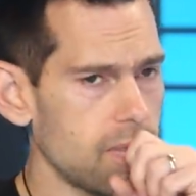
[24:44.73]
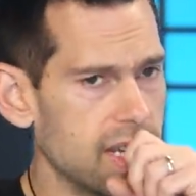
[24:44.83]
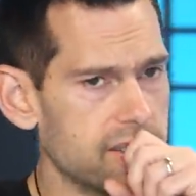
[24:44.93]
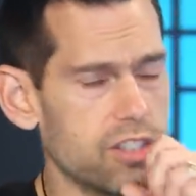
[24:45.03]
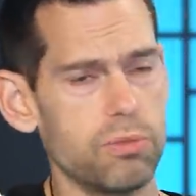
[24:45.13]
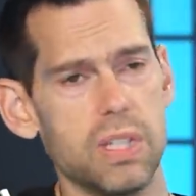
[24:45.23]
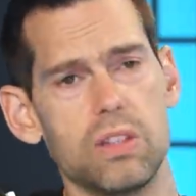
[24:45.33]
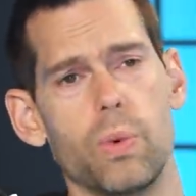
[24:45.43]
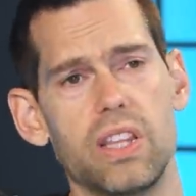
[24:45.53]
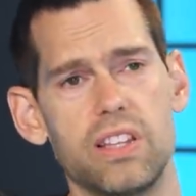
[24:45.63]
Excuse me,
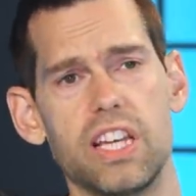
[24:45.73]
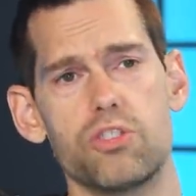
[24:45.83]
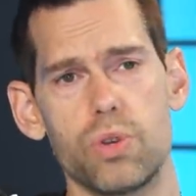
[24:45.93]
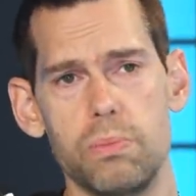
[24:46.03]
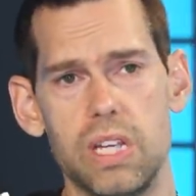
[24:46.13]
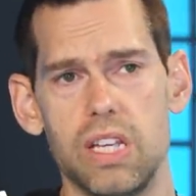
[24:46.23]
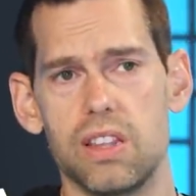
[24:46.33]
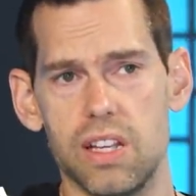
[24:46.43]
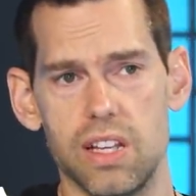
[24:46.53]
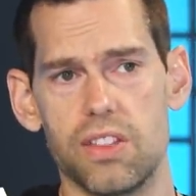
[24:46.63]
the way that they treat me,
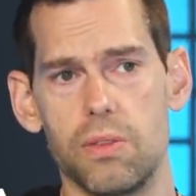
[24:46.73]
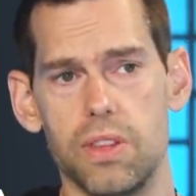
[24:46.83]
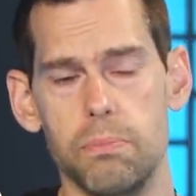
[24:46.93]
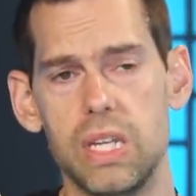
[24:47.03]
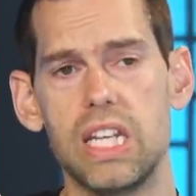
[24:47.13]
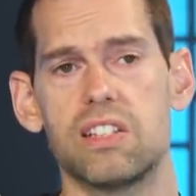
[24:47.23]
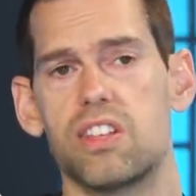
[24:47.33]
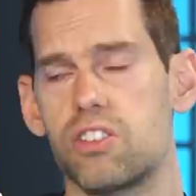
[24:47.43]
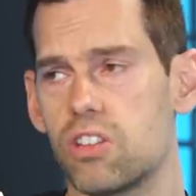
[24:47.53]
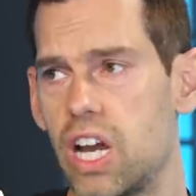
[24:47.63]
the meetings
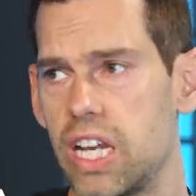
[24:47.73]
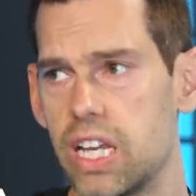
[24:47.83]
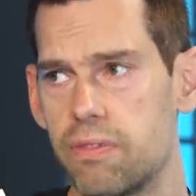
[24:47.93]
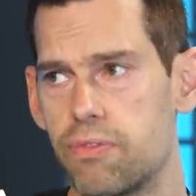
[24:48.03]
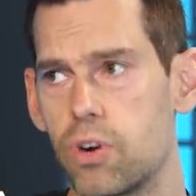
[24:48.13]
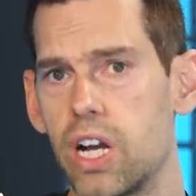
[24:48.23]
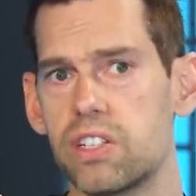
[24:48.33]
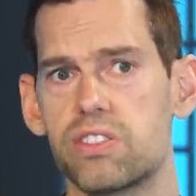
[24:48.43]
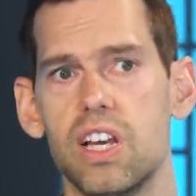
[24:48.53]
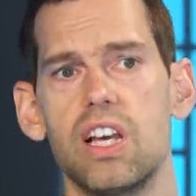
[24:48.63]
that they're lining up for
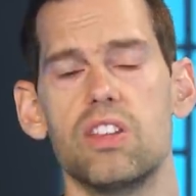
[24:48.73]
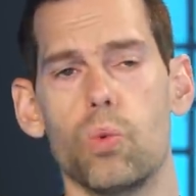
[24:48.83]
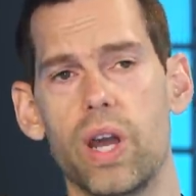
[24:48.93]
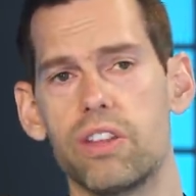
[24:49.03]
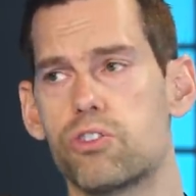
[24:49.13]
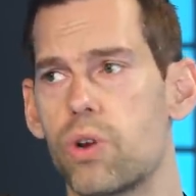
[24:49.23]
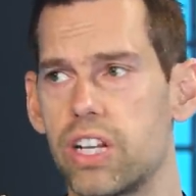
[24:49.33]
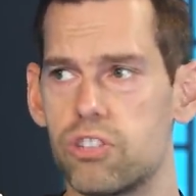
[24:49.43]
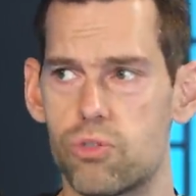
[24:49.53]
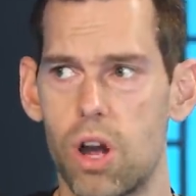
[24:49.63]
us, the way they're trying
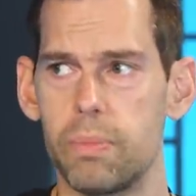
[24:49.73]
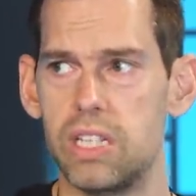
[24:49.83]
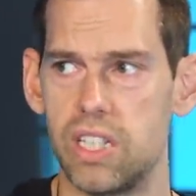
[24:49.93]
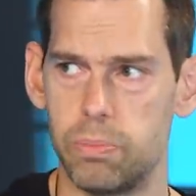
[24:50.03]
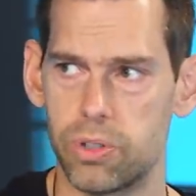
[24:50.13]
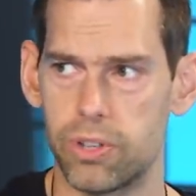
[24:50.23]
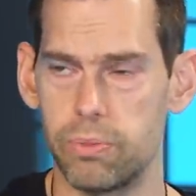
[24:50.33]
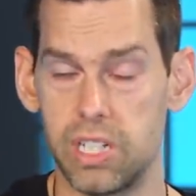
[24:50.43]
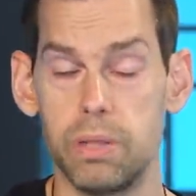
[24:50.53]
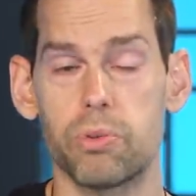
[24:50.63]
to draw me
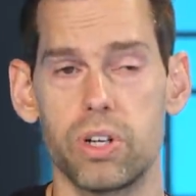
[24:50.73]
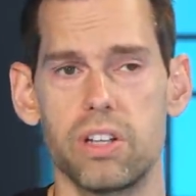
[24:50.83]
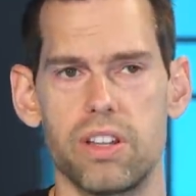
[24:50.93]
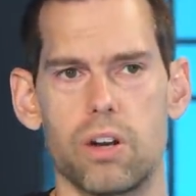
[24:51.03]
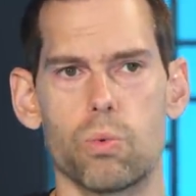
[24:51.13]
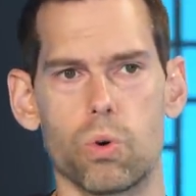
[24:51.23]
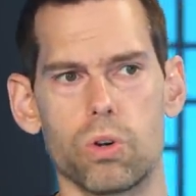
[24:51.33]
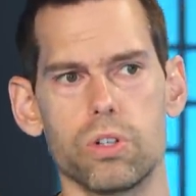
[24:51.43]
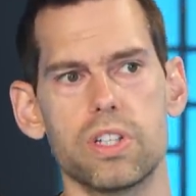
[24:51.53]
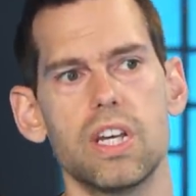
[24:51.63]
deeper into their
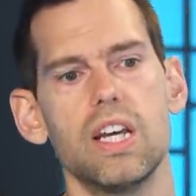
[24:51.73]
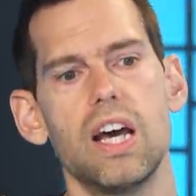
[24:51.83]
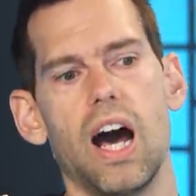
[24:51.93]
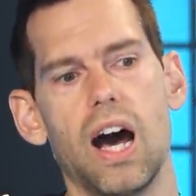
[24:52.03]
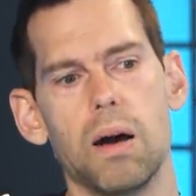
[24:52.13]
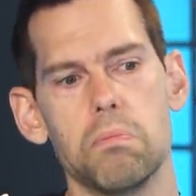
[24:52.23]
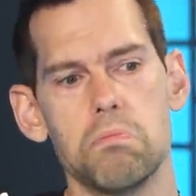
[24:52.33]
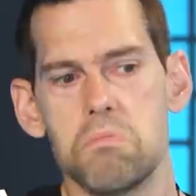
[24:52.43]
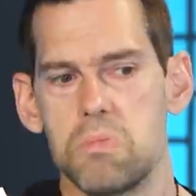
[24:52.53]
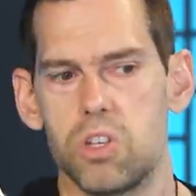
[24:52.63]
world. You
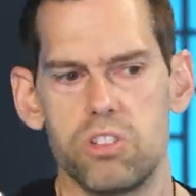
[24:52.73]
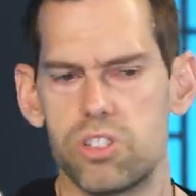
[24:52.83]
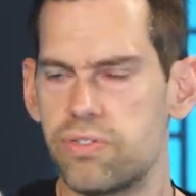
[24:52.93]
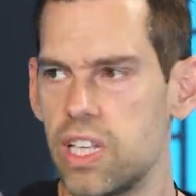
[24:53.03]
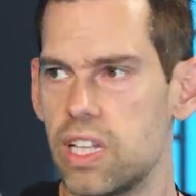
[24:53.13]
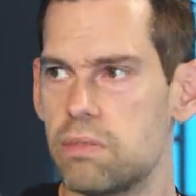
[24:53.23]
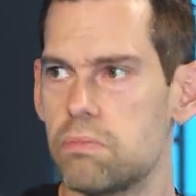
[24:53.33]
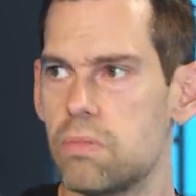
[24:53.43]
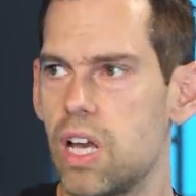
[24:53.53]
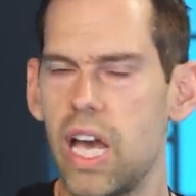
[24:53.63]
can just feel it.
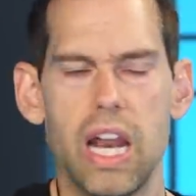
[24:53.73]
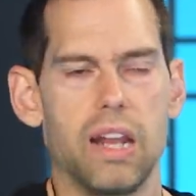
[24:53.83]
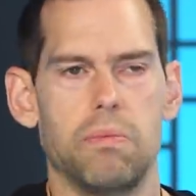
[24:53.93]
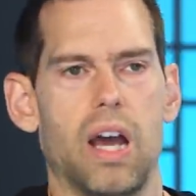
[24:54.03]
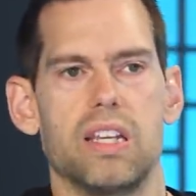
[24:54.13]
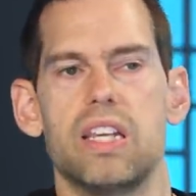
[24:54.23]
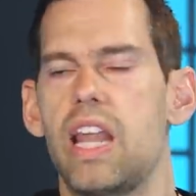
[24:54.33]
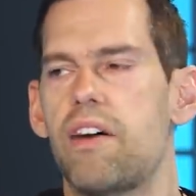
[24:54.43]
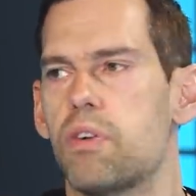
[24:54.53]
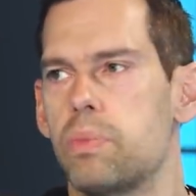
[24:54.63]
And I'd
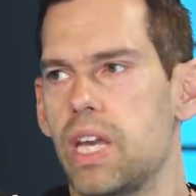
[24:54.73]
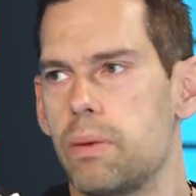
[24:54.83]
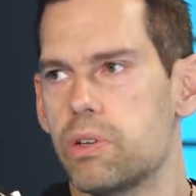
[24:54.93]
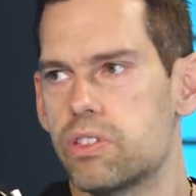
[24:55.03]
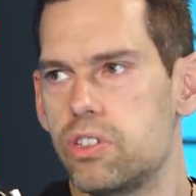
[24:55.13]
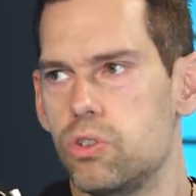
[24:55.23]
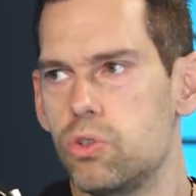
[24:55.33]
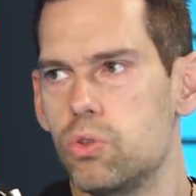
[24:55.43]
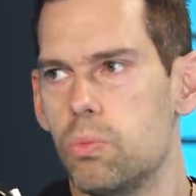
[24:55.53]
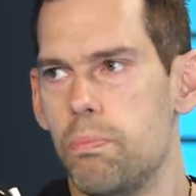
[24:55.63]
never be able
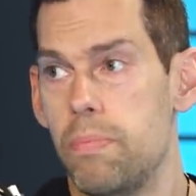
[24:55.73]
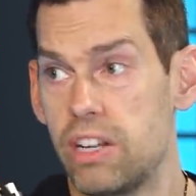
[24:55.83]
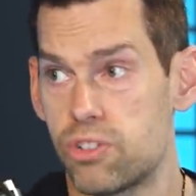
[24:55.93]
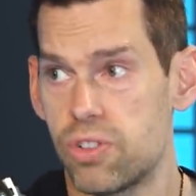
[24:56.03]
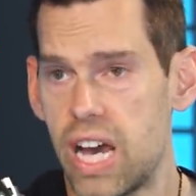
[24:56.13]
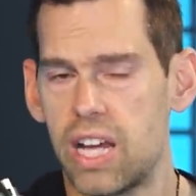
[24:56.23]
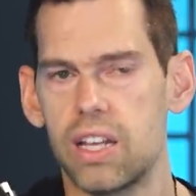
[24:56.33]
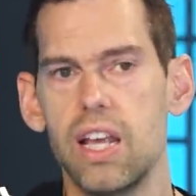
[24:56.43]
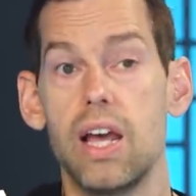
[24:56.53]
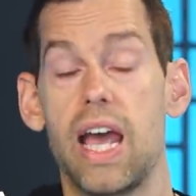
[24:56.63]
to measure that.
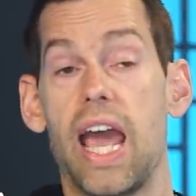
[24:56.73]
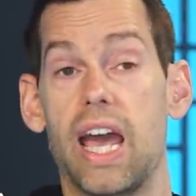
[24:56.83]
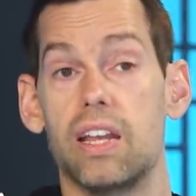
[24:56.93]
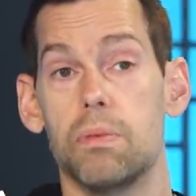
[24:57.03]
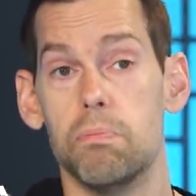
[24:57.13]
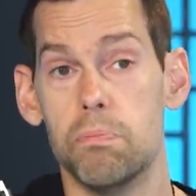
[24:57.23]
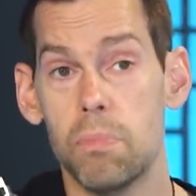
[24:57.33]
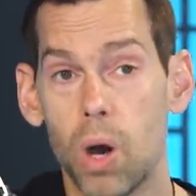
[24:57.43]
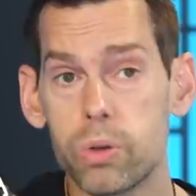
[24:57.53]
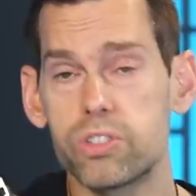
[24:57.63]
And
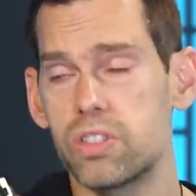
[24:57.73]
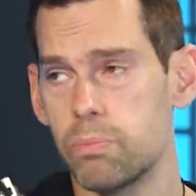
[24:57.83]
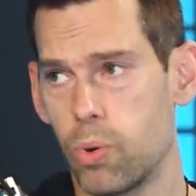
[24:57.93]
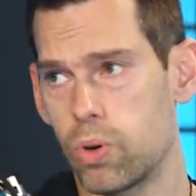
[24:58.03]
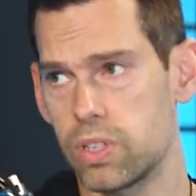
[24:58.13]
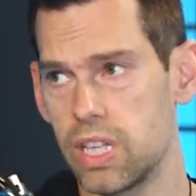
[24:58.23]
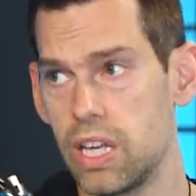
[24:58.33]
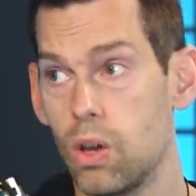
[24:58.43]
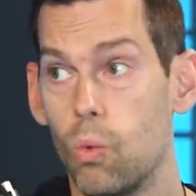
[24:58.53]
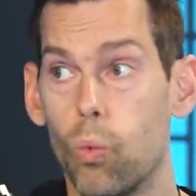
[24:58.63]
most importantly,
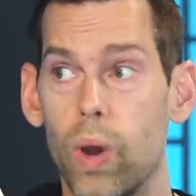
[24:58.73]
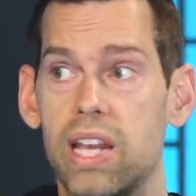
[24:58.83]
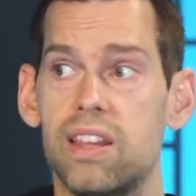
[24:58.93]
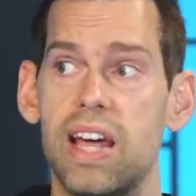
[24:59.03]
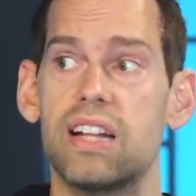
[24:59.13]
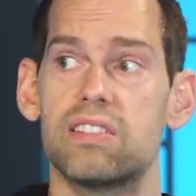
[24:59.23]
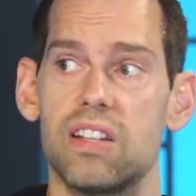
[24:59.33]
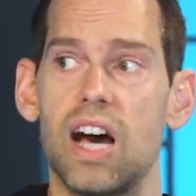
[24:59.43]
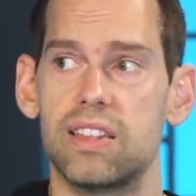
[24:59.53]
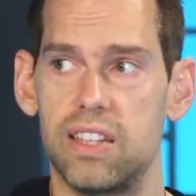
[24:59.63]
when that's
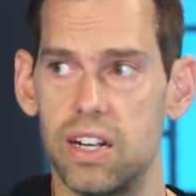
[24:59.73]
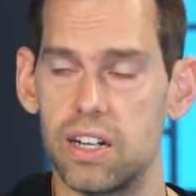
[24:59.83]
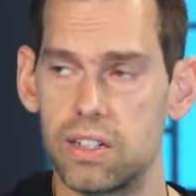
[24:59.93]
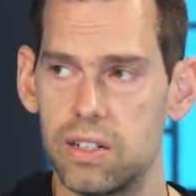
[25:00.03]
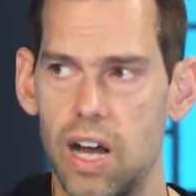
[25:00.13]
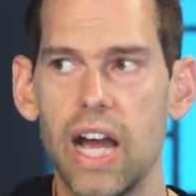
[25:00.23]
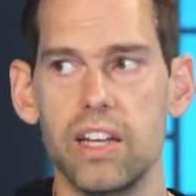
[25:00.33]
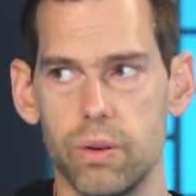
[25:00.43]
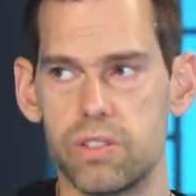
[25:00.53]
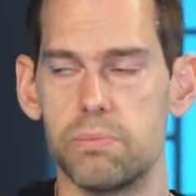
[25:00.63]
not there, I
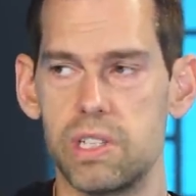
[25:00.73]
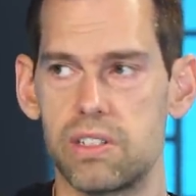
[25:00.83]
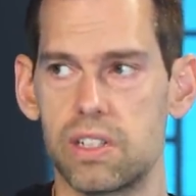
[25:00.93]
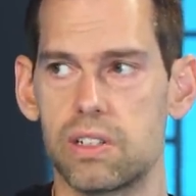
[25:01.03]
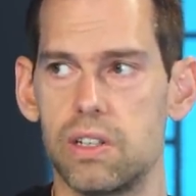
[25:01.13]
know it's missing.